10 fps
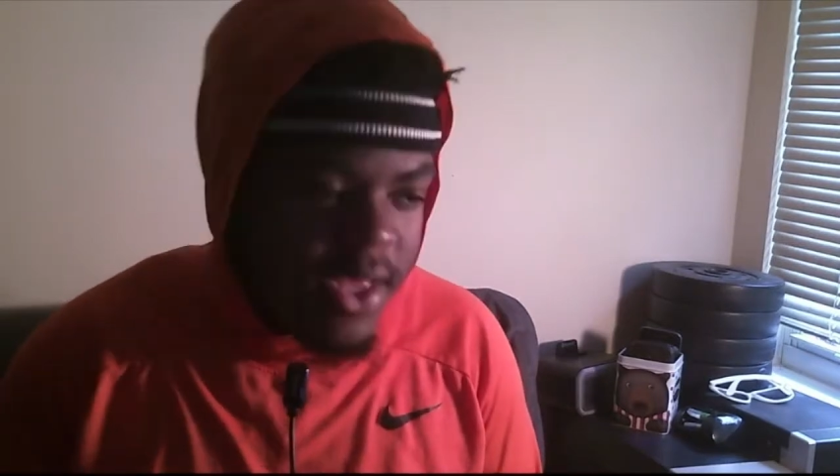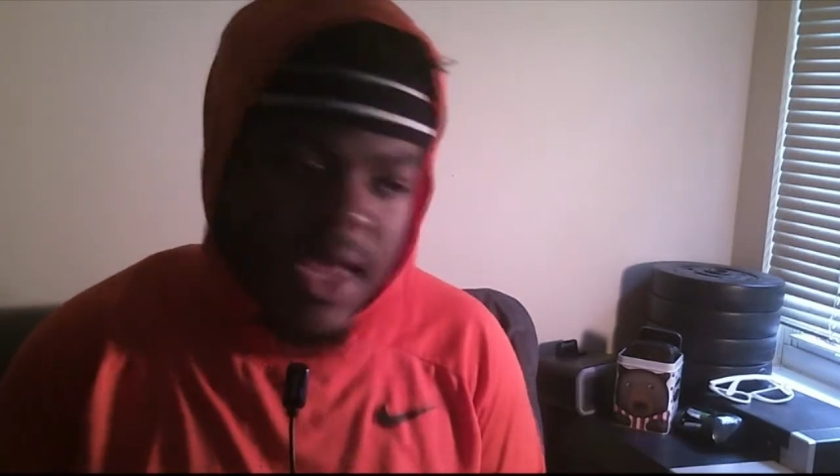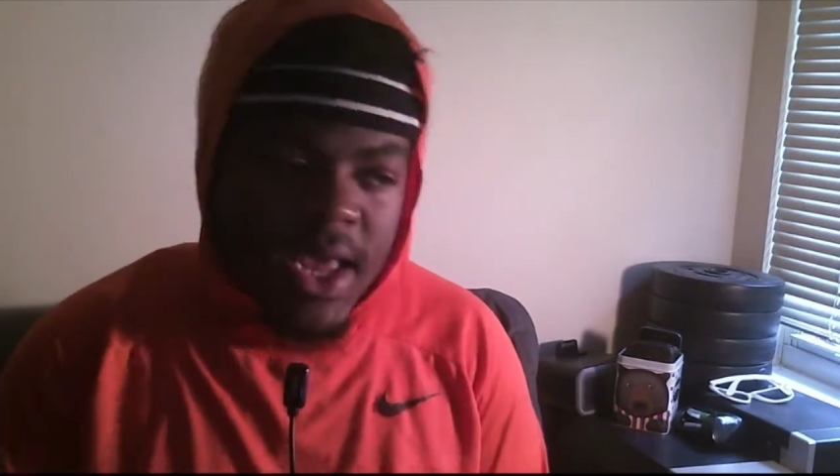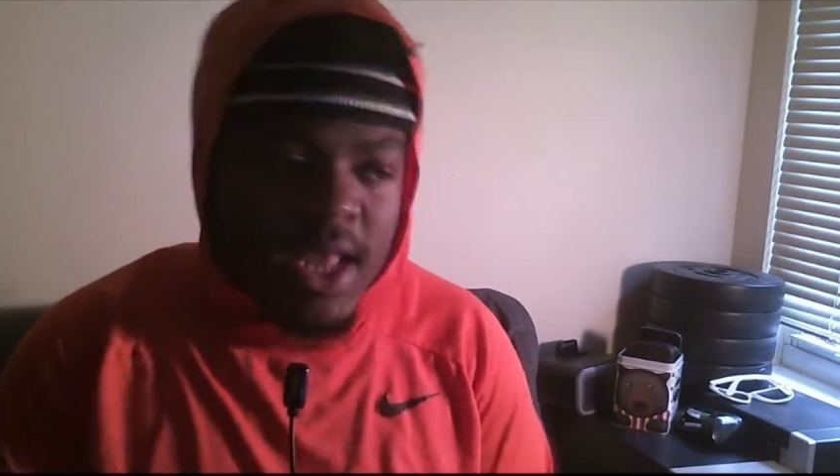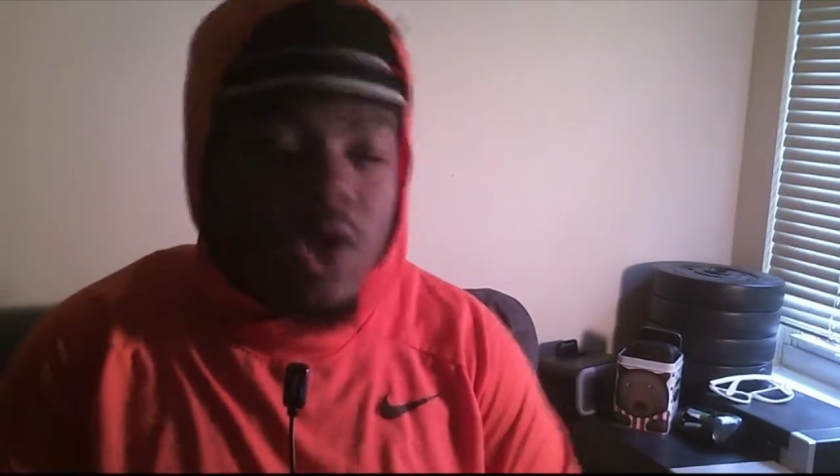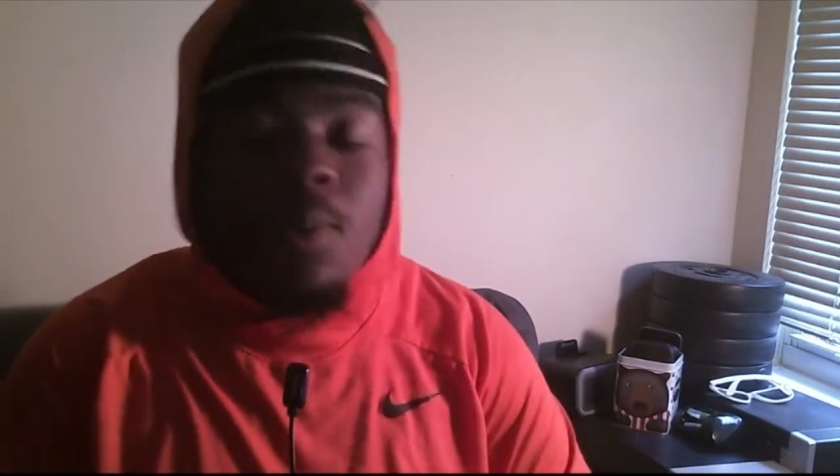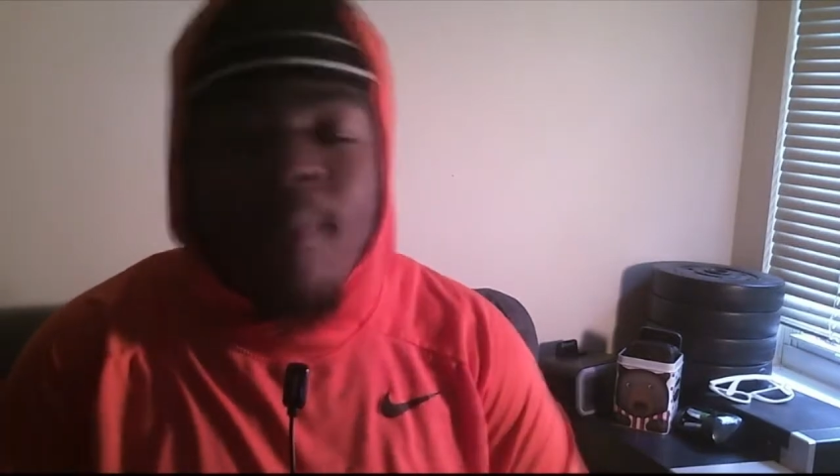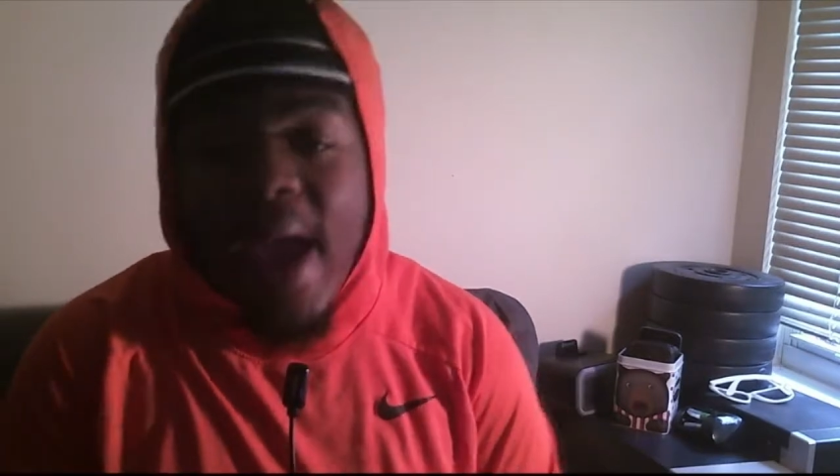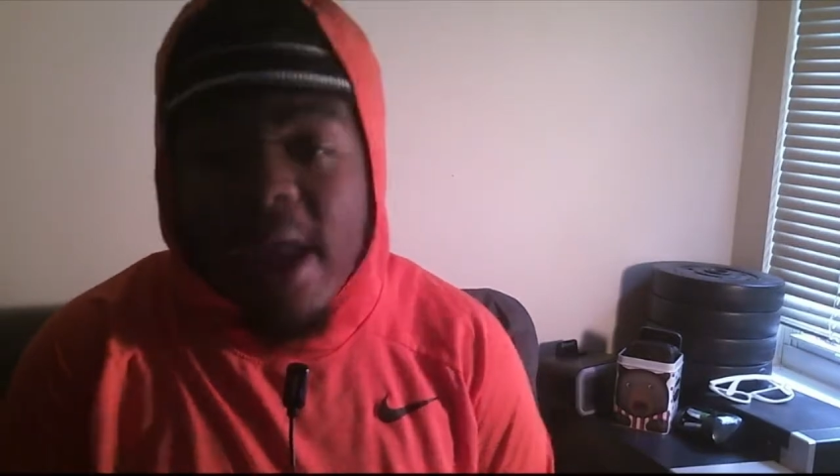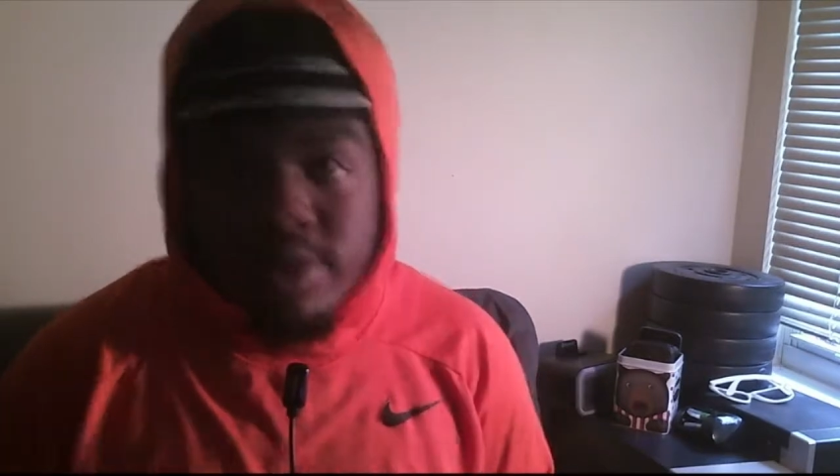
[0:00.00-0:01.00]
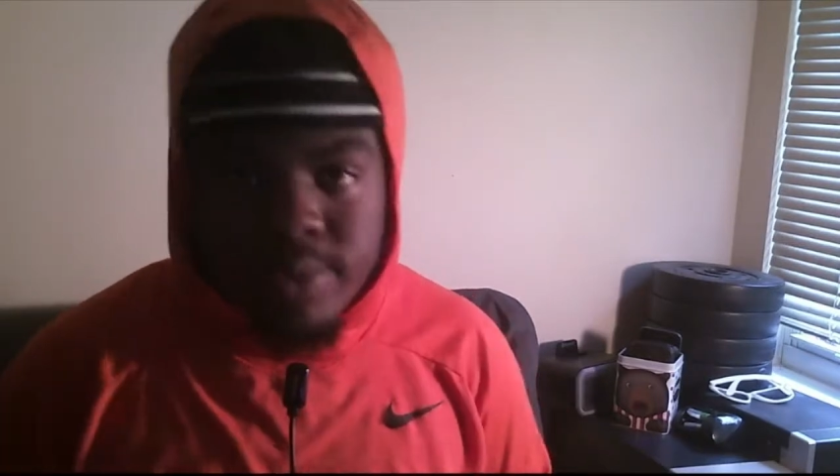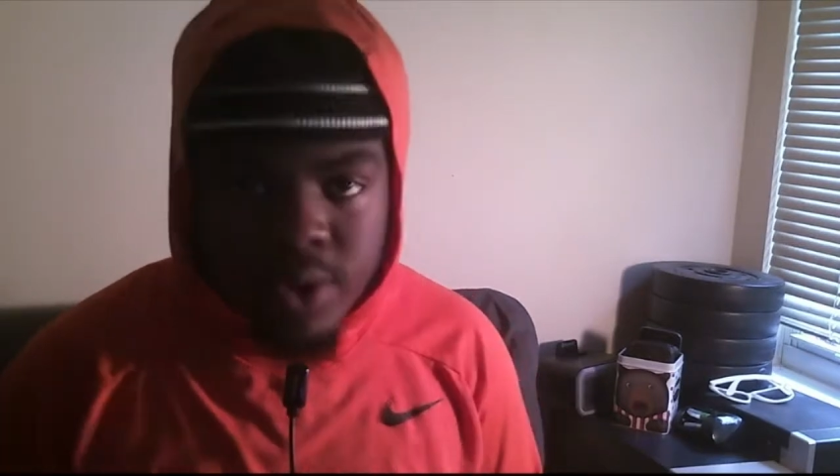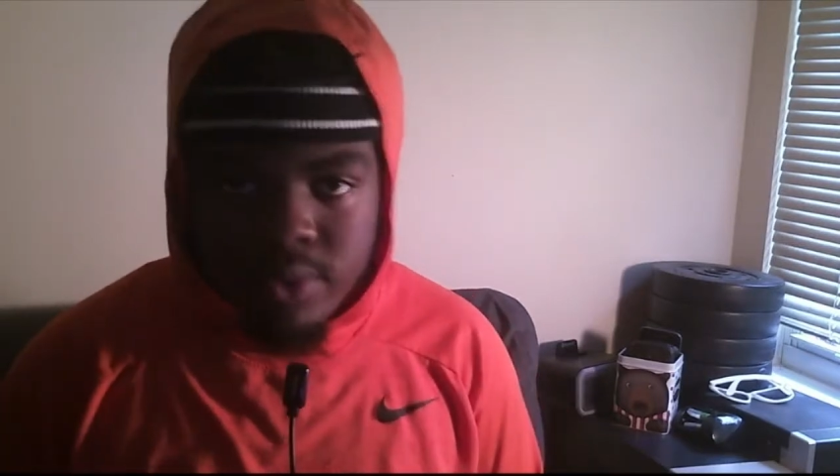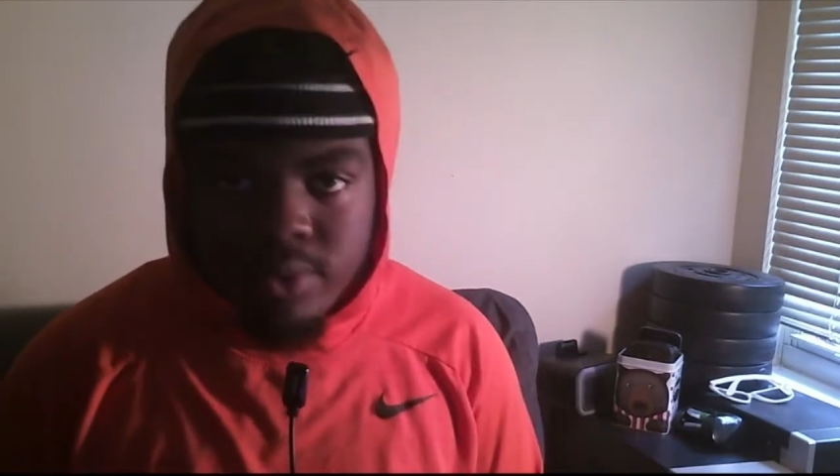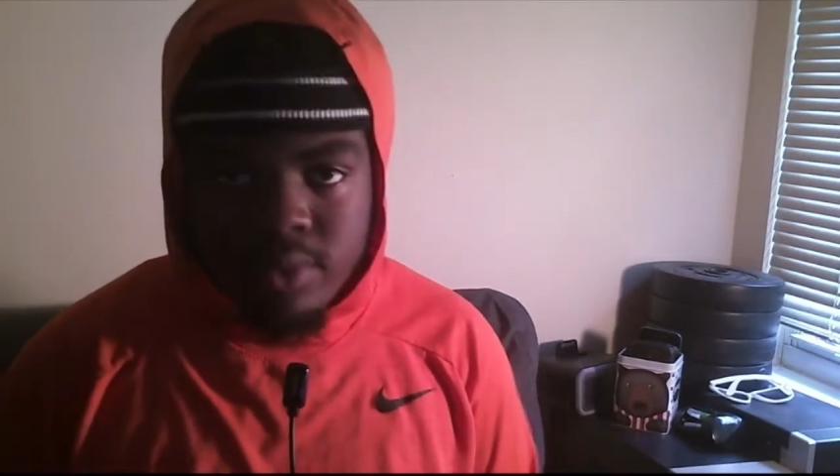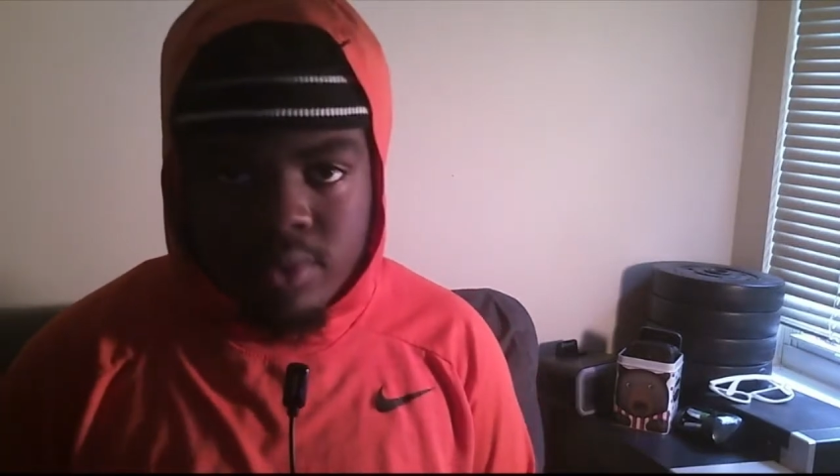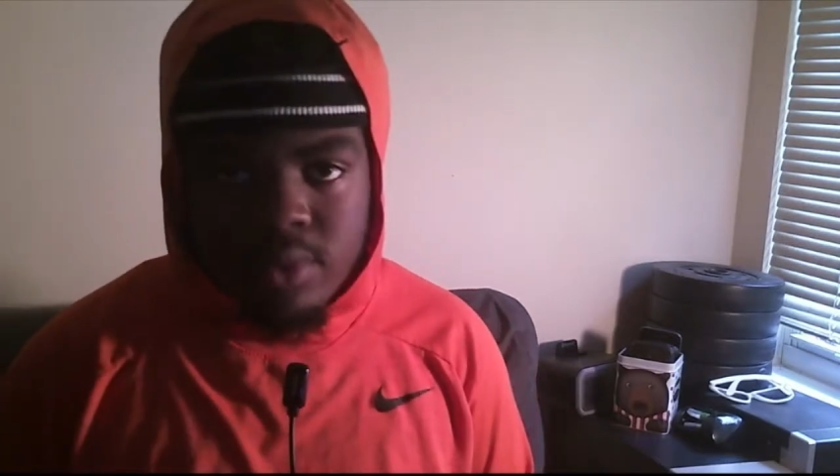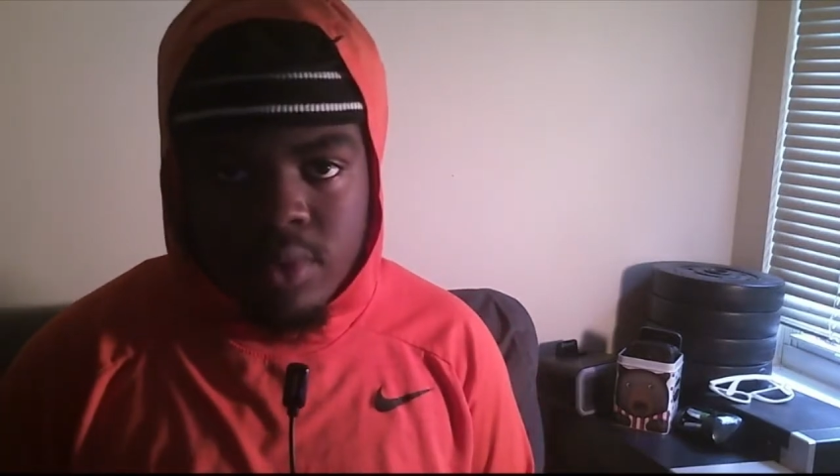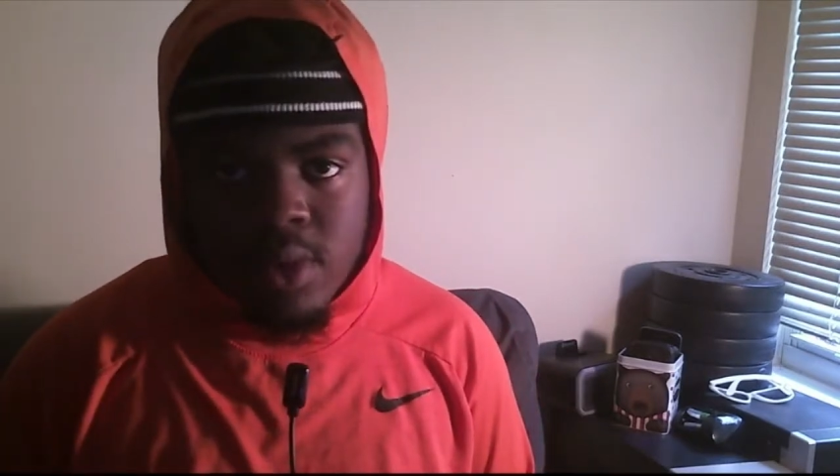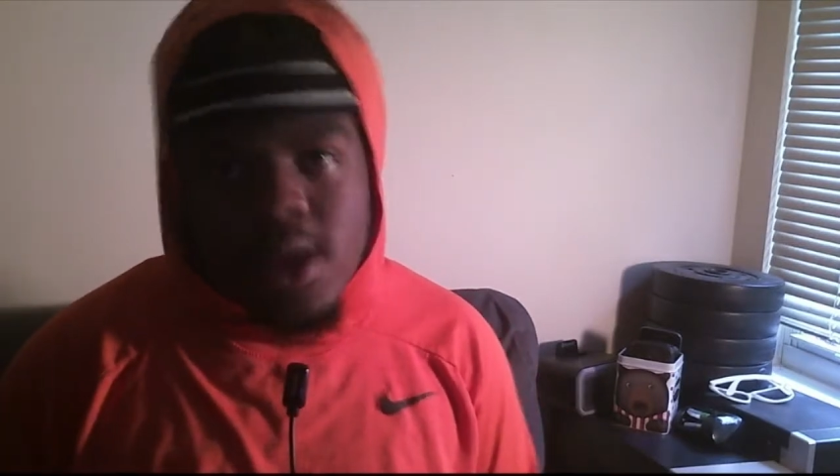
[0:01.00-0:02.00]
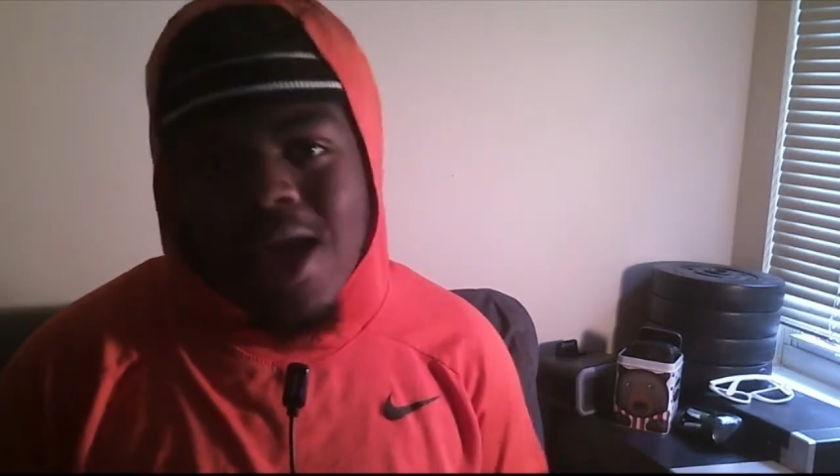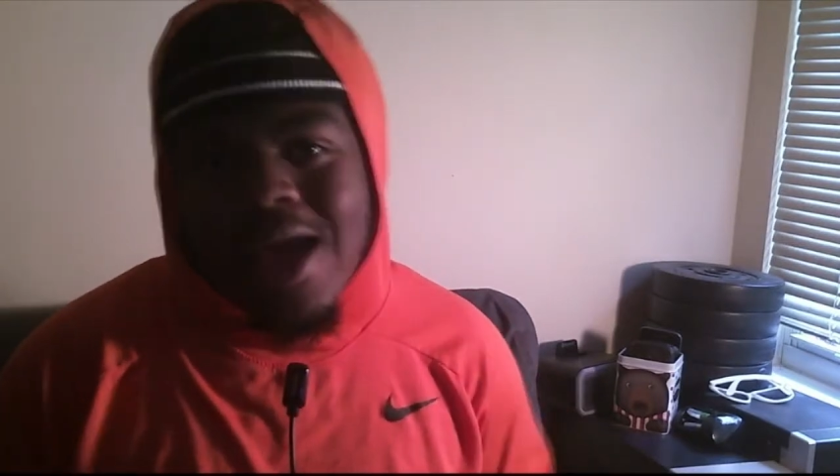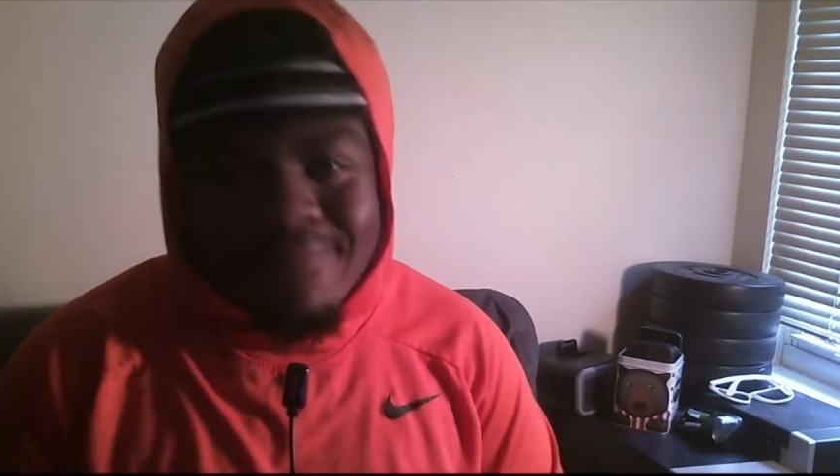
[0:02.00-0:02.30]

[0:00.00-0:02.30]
It don't matter, bro. I've